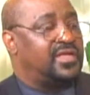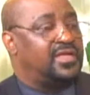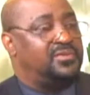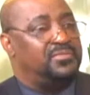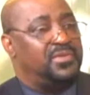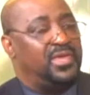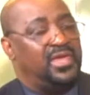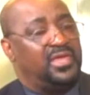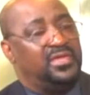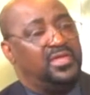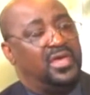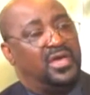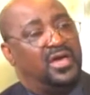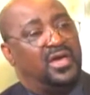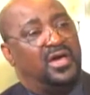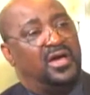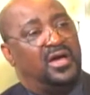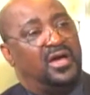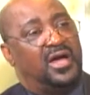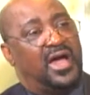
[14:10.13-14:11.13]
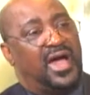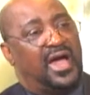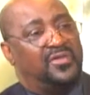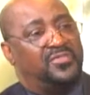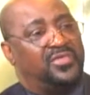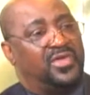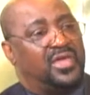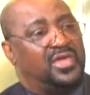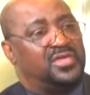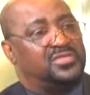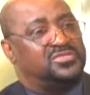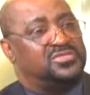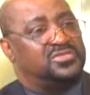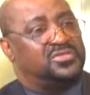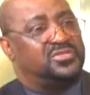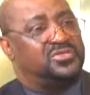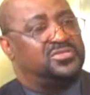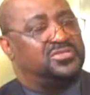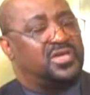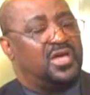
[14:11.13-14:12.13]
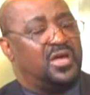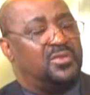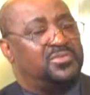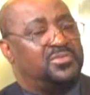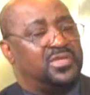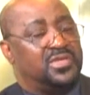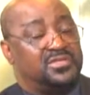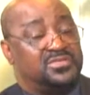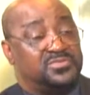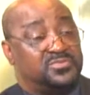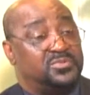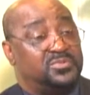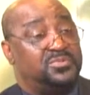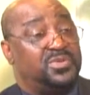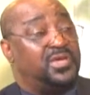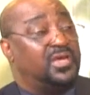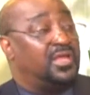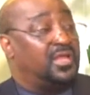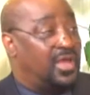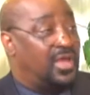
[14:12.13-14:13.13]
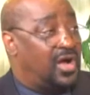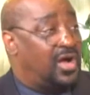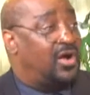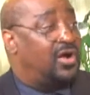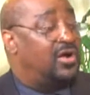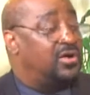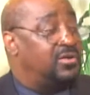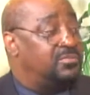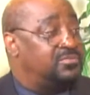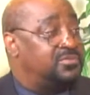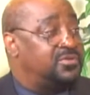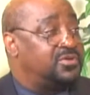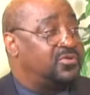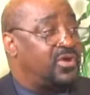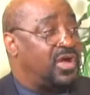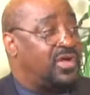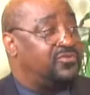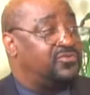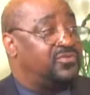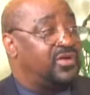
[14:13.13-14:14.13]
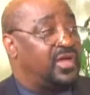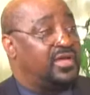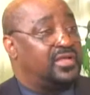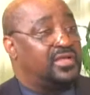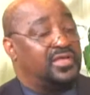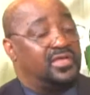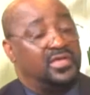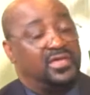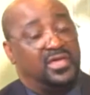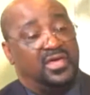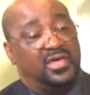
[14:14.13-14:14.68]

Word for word: I mean, I think insurance companies would be alarmed, quite frankly.